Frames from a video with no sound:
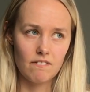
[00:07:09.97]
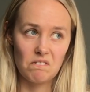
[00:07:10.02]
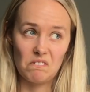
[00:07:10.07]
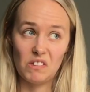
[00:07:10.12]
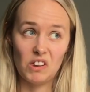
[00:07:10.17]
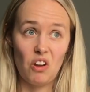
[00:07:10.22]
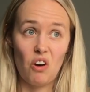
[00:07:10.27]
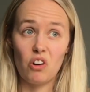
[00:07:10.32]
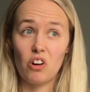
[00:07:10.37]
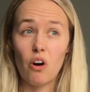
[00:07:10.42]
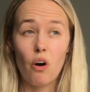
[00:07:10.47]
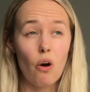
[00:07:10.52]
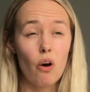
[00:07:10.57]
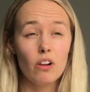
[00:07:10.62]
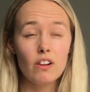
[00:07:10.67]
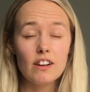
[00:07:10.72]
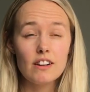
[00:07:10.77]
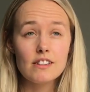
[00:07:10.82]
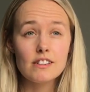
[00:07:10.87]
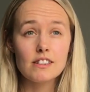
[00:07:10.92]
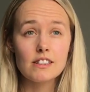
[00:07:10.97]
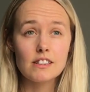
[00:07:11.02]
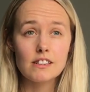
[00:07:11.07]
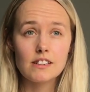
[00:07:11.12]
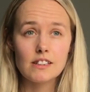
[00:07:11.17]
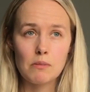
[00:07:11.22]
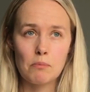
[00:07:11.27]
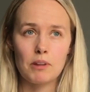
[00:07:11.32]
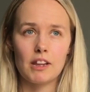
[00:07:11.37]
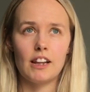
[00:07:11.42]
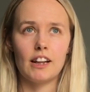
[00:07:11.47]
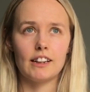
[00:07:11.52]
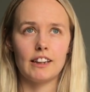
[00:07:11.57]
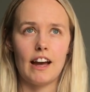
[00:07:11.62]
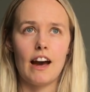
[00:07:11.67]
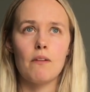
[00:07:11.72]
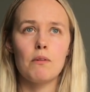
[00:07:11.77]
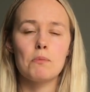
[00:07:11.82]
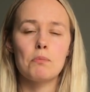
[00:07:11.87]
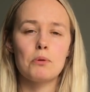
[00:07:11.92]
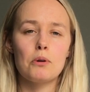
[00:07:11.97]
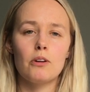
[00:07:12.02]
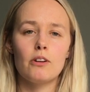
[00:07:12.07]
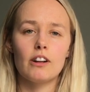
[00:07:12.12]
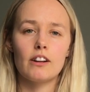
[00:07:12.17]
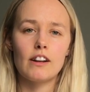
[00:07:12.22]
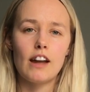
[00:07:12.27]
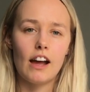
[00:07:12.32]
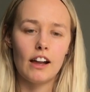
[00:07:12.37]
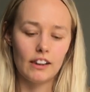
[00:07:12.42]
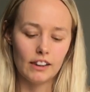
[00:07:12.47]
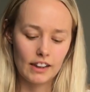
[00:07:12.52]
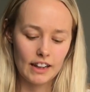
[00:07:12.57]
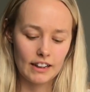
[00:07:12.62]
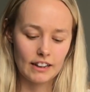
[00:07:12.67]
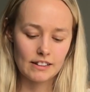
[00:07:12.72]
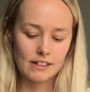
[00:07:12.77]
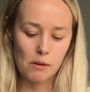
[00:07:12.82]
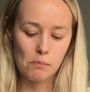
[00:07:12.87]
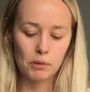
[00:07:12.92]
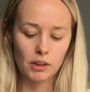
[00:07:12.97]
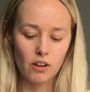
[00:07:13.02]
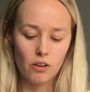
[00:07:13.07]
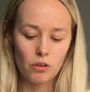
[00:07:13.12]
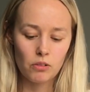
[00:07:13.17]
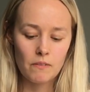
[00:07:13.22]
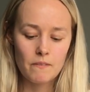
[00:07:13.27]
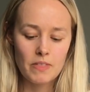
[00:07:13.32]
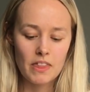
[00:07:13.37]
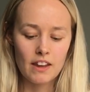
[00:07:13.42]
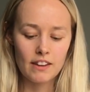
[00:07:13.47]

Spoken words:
Long Haulers, something like that. I will put a link down below.